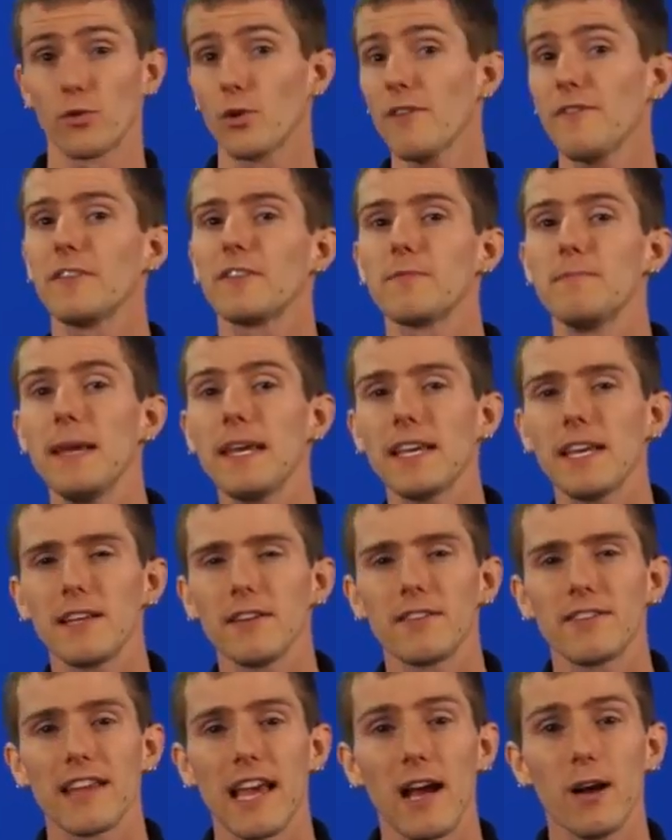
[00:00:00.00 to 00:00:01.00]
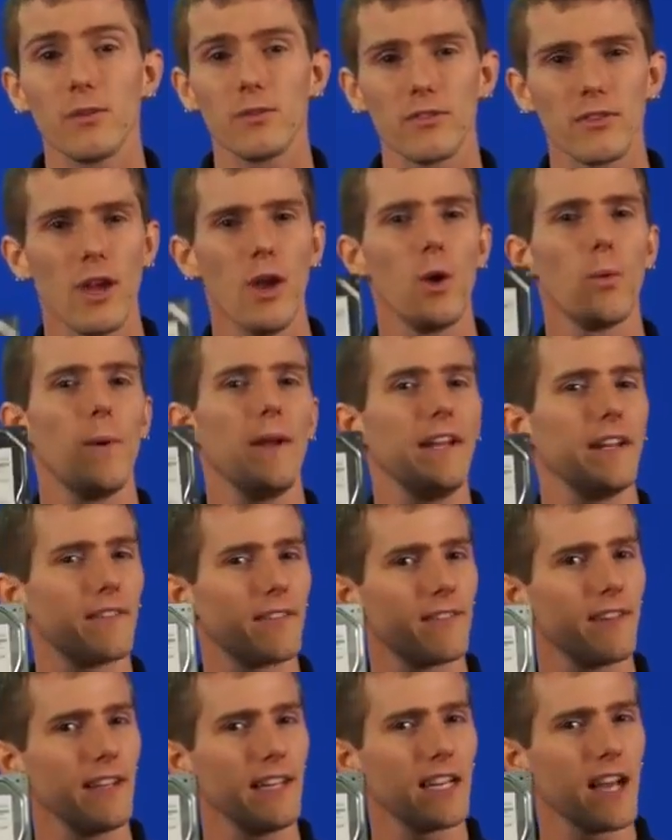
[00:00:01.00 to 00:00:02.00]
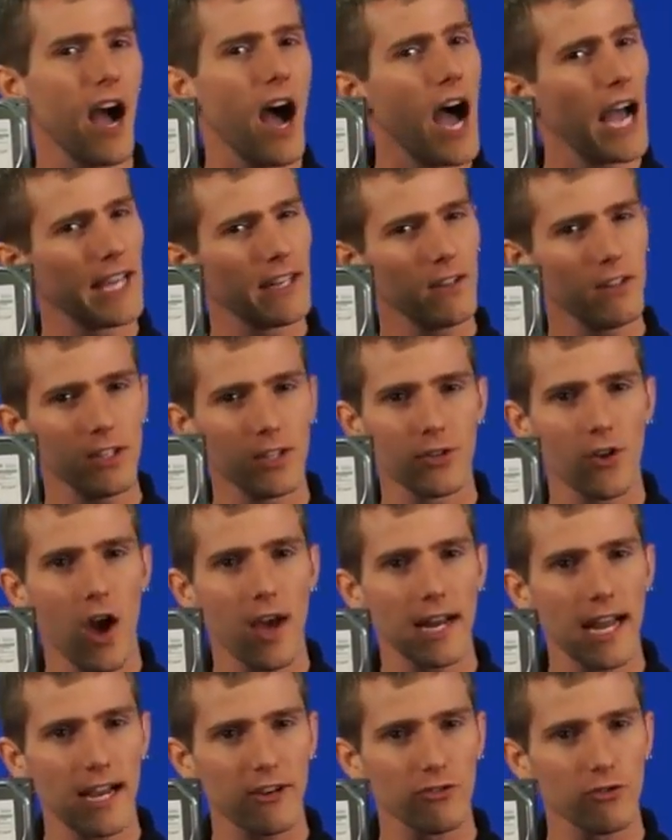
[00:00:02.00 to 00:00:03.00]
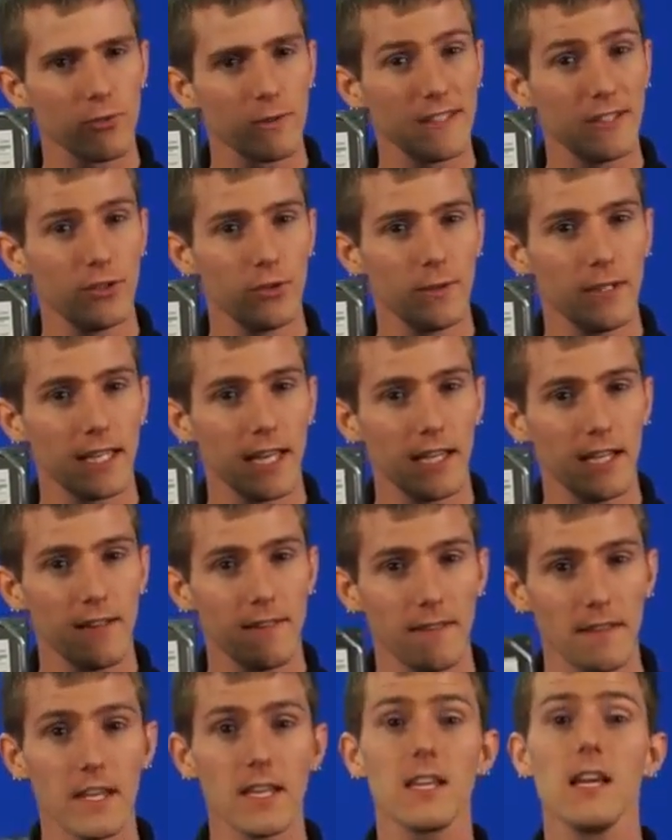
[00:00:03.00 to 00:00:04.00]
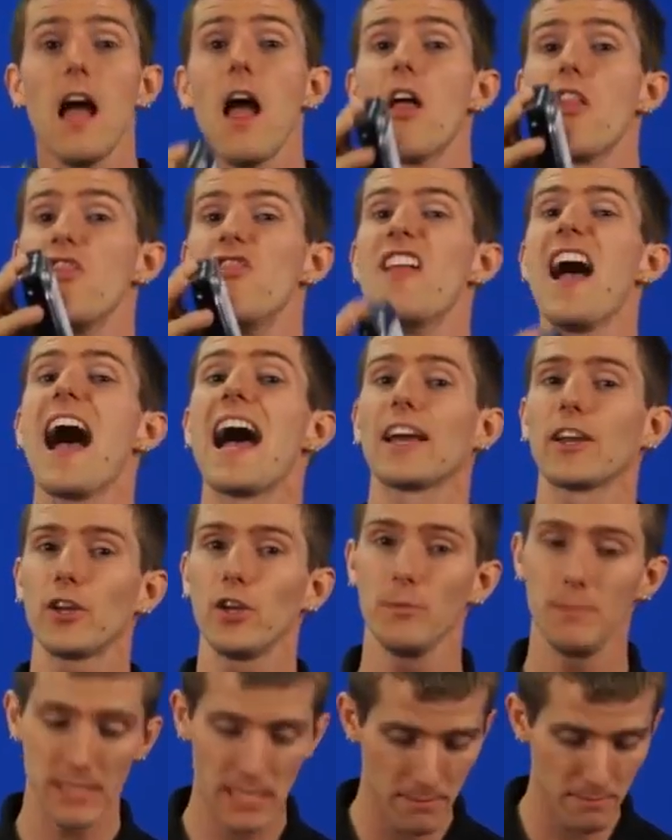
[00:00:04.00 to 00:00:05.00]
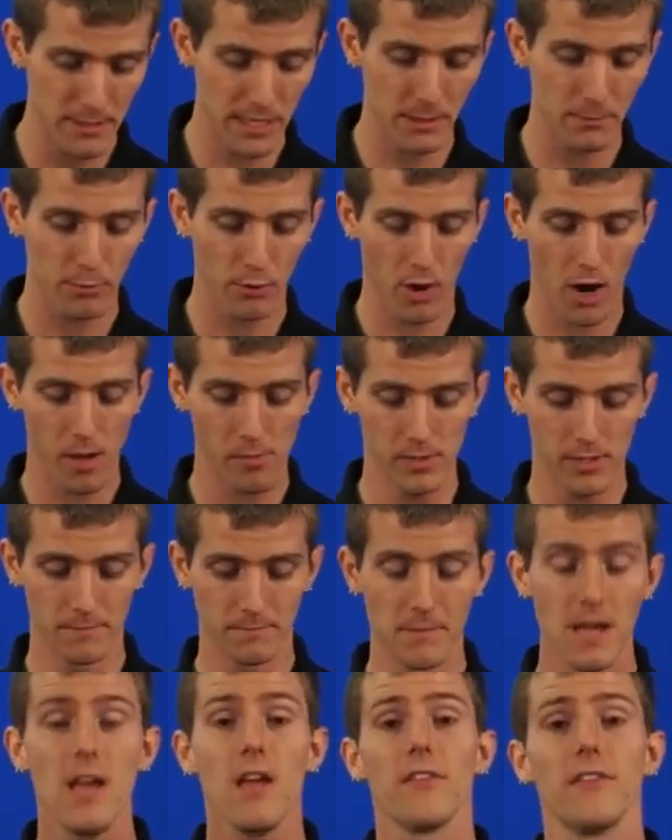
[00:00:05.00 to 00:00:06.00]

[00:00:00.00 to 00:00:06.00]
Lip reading: or if it's making sounds when it's sitting idle and not actually doing anything, that could be a big problem.